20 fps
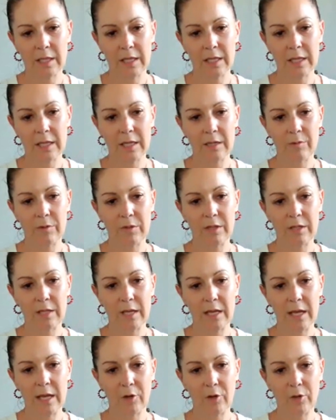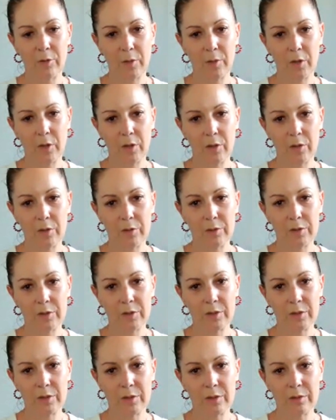Checking in with the
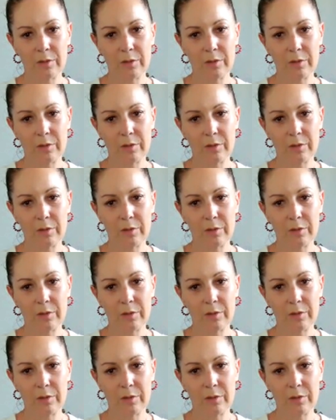elbows.